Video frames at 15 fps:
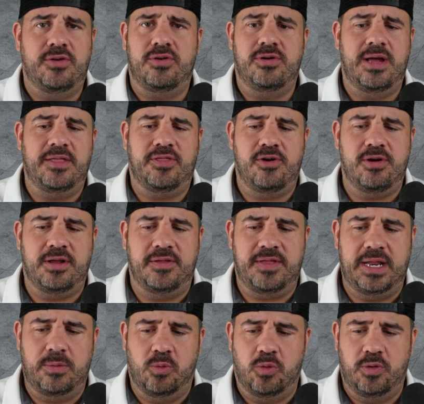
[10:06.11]
They're not 30th
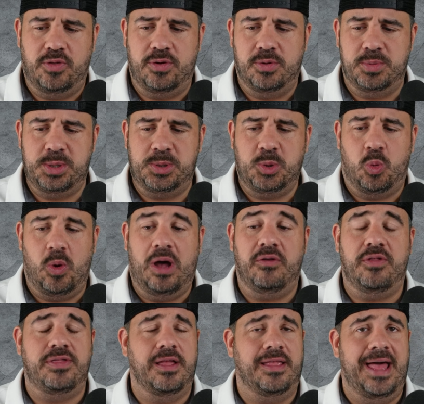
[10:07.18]
anymore. They're 12th
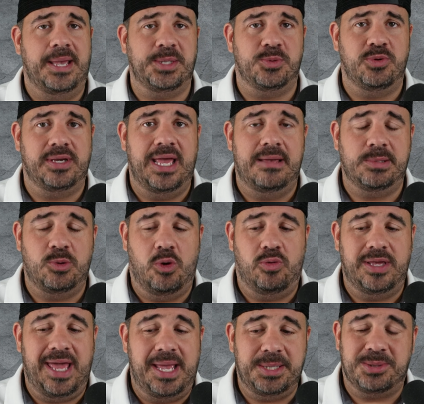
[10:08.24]
in the last three games.
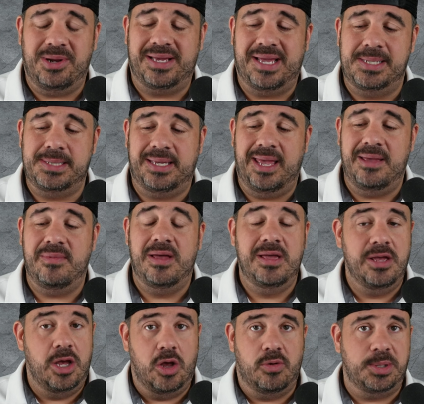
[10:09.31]
Only 8 strikeouts a game.
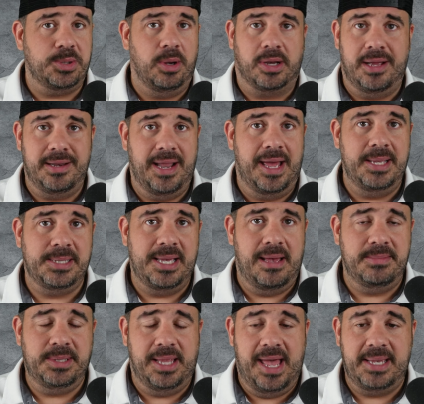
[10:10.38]
Only struck out 9
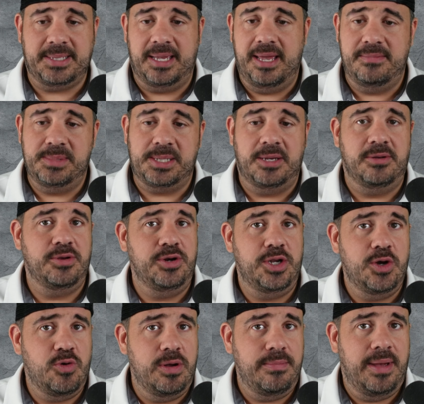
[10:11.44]
times last game, so they're
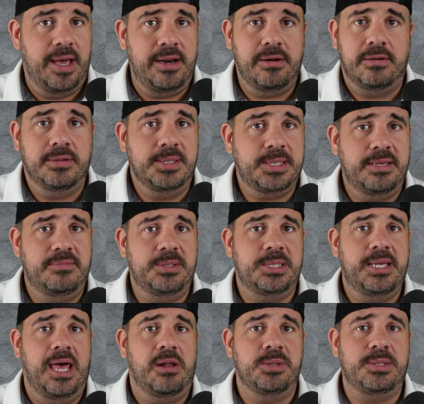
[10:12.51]
doing better. Let's give
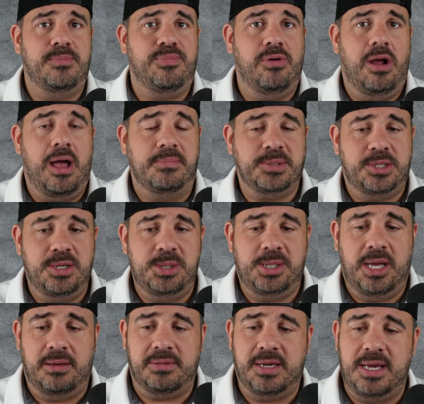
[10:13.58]
Seattle some props. Good
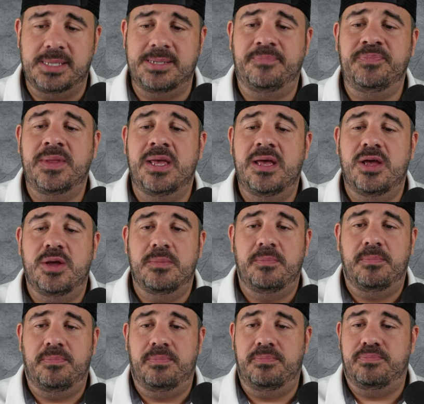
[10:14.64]
job, guys.
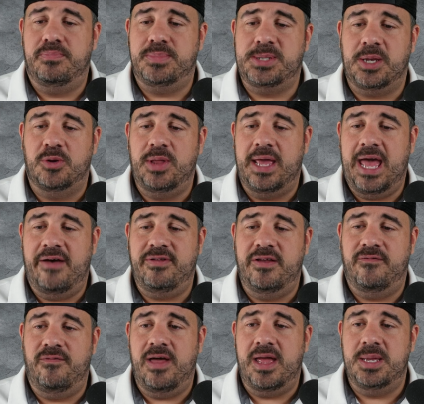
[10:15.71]
So they have the
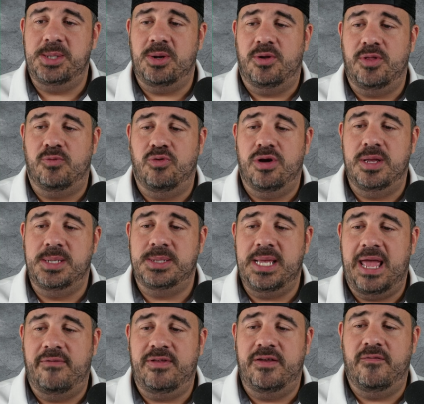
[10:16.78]
advantage on the runs. They
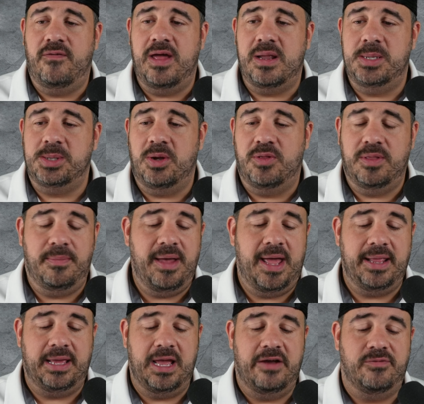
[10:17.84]
have the advantage on the
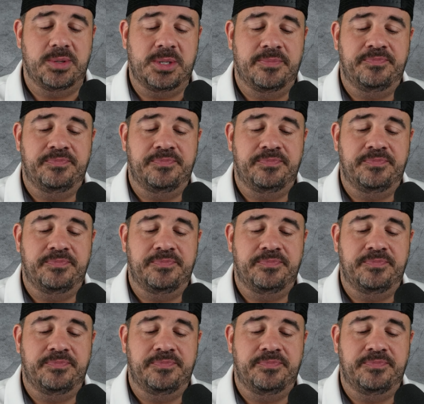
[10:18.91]
batting average.